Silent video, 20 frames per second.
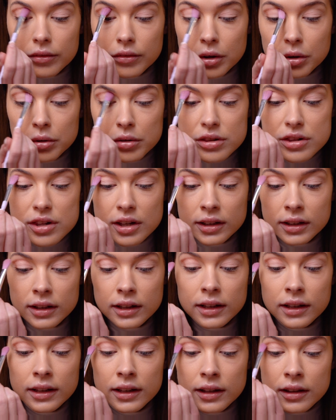very
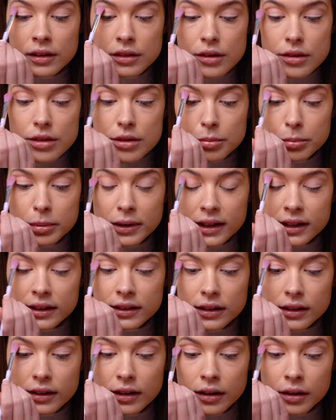gently just
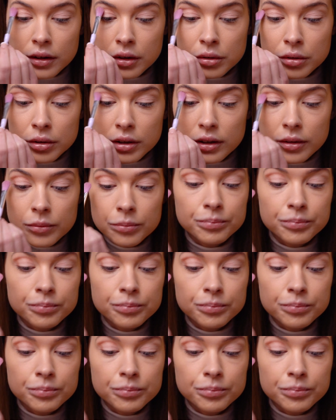blend it out.